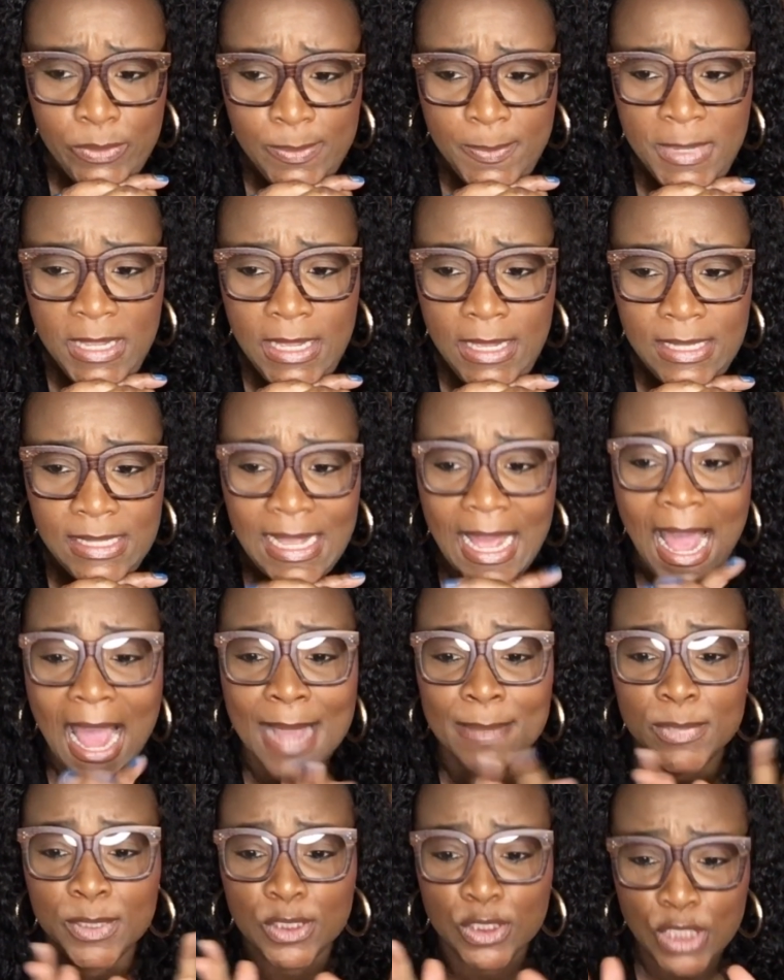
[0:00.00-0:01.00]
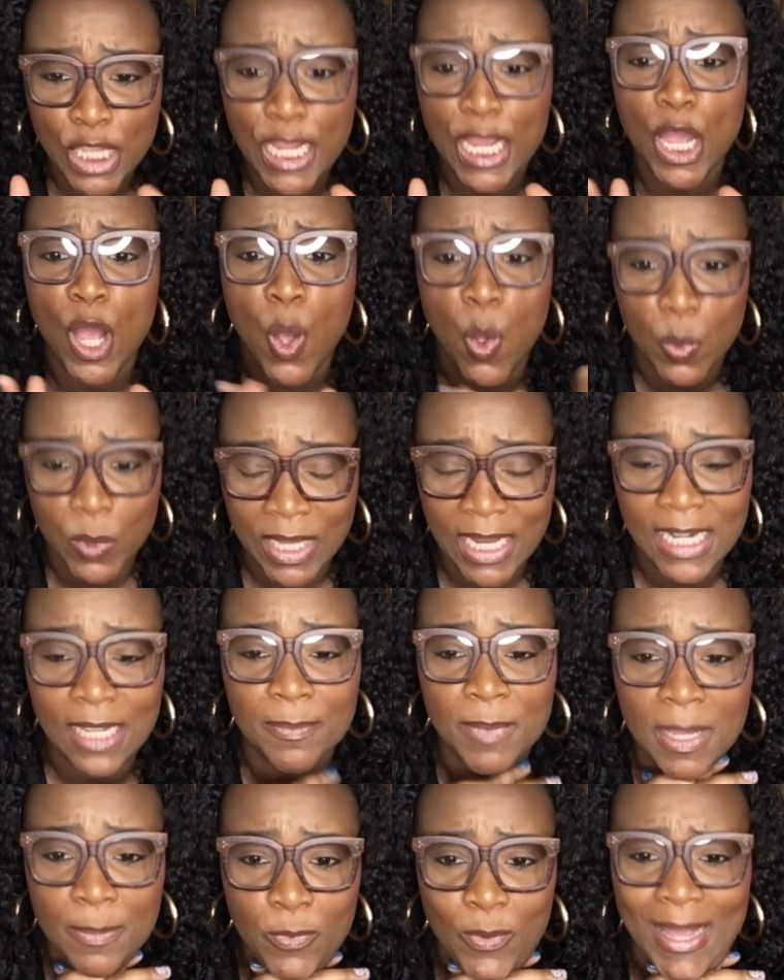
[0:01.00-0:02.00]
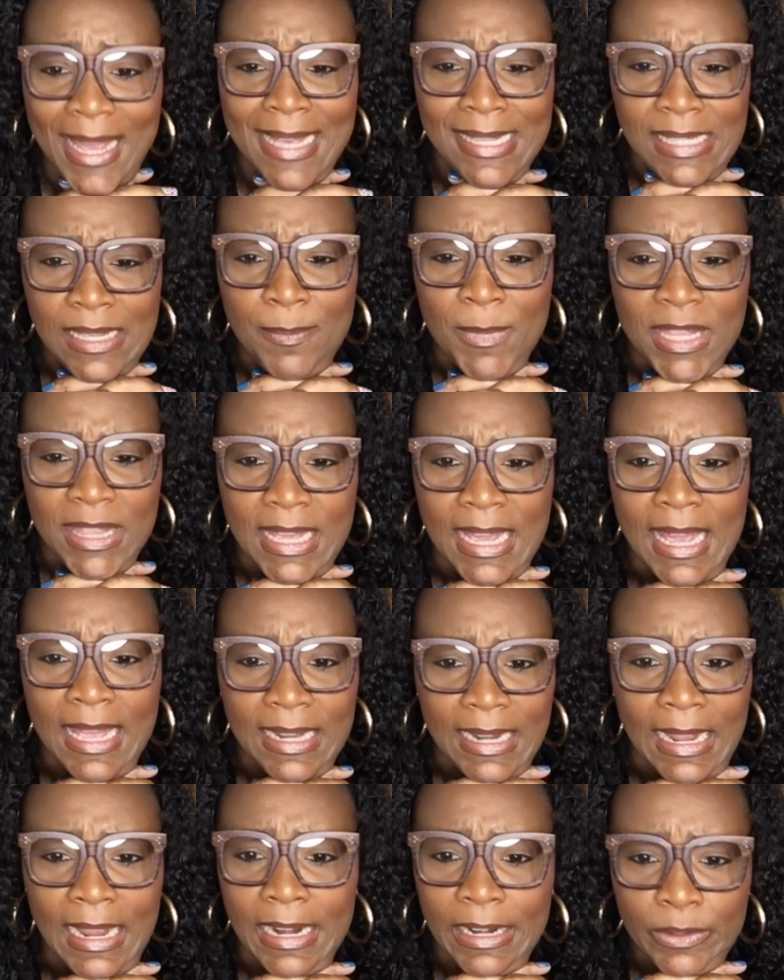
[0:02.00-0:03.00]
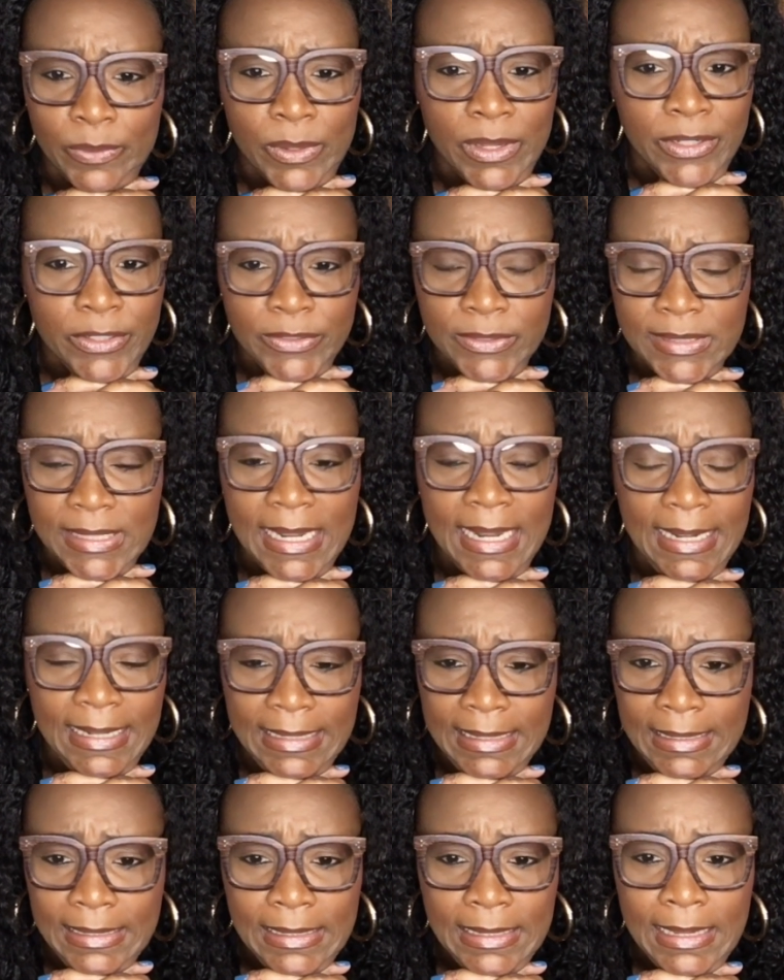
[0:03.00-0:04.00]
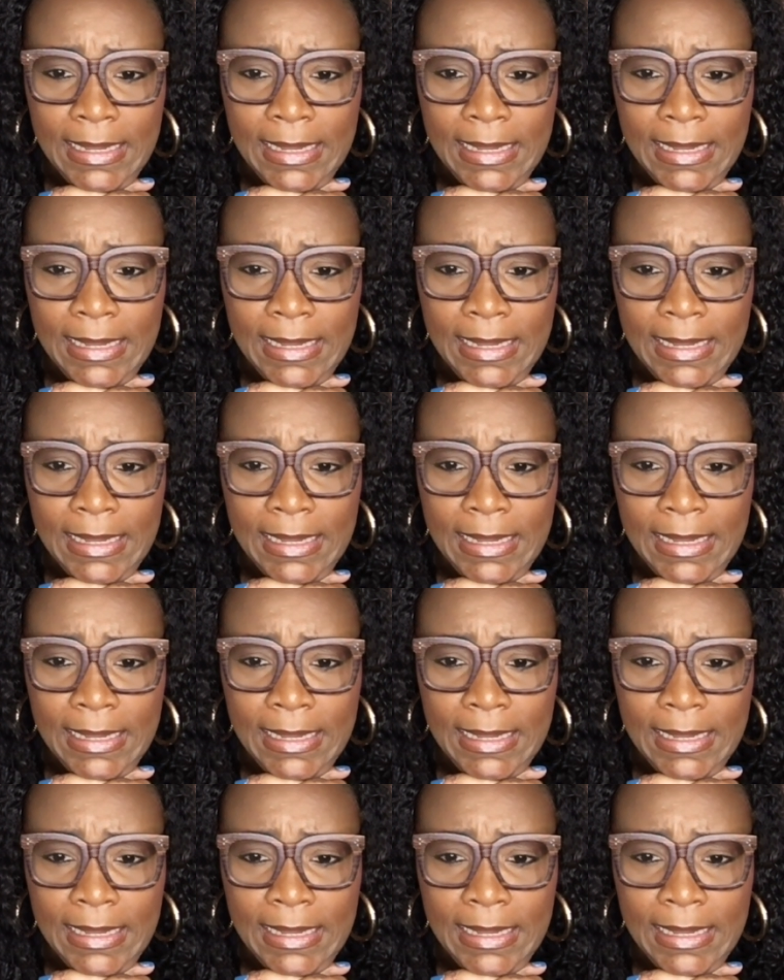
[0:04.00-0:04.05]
Because I'm still getting people asking me that. I don't understand it.